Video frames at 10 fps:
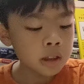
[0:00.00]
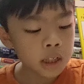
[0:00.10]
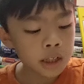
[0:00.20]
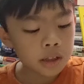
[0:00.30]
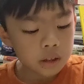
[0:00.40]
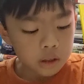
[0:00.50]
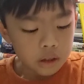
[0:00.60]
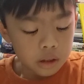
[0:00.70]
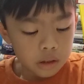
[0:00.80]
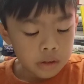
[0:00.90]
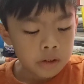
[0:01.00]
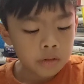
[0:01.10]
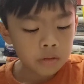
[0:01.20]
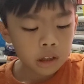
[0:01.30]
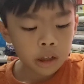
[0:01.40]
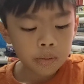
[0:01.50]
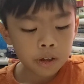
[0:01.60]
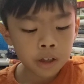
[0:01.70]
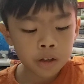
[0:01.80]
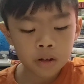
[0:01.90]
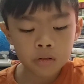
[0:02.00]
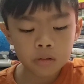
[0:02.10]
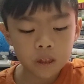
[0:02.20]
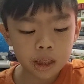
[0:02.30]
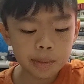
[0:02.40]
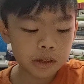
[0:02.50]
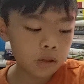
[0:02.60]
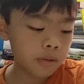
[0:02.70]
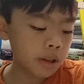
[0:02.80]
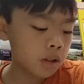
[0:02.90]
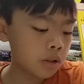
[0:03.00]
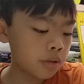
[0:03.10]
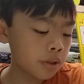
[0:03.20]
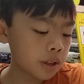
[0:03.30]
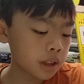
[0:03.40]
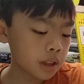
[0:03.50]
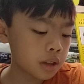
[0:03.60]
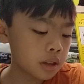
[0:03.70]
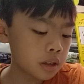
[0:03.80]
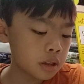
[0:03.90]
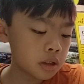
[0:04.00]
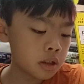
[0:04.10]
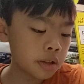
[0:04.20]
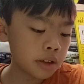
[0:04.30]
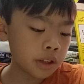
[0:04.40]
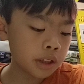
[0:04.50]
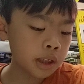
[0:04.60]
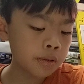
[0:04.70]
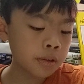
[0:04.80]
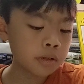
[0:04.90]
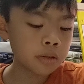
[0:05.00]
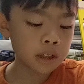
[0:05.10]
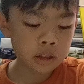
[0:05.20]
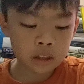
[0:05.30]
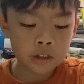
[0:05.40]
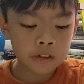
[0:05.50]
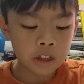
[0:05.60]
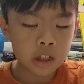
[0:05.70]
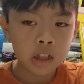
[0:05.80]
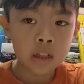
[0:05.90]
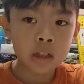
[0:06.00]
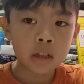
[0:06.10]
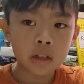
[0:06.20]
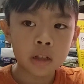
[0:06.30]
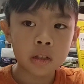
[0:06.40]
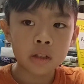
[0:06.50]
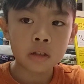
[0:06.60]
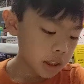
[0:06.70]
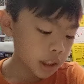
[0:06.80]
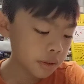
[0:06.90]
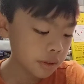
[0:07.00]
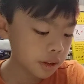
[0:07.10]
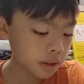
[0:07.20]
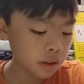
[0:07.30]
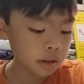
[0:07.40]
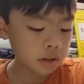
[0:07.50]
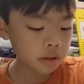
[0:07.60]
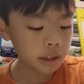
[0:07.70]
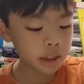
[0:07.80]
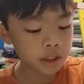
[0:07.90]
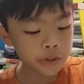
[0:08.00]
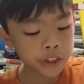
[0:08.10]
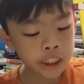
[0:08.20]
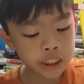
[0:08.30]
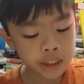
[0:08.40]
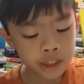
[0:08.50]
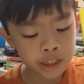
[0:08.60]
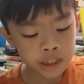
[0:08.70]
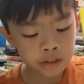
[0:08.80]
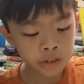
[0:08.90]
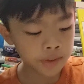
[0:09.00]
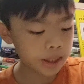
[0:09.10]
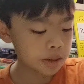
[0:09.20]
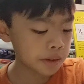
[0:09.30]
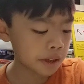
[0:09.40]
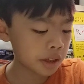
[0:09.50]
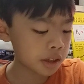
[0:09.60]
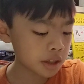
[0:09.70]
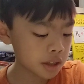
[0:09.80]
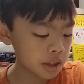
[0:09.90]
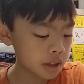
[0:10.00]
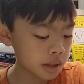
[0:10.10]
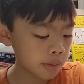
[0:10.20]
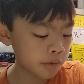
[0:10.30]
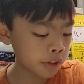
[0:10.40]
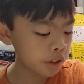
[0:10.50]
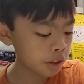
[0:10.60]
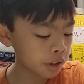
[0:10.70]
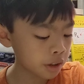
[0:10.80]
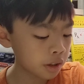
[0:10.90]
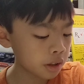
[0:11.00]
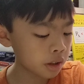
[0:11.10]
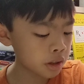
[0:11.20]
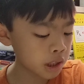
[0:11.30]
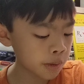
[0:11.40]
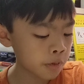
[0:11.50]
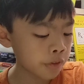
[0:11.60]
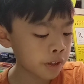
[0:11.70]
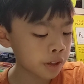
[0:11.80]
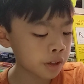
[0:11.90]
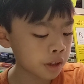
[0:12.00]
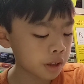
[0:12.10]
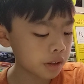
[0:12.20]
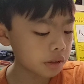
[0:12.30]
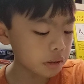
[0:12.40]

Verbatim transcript: that you don't keep playing your old tapes over and over again. Each time you do that, your subconscious each time you do that, your subconscious thinks that you have experienced the same event, the same event again.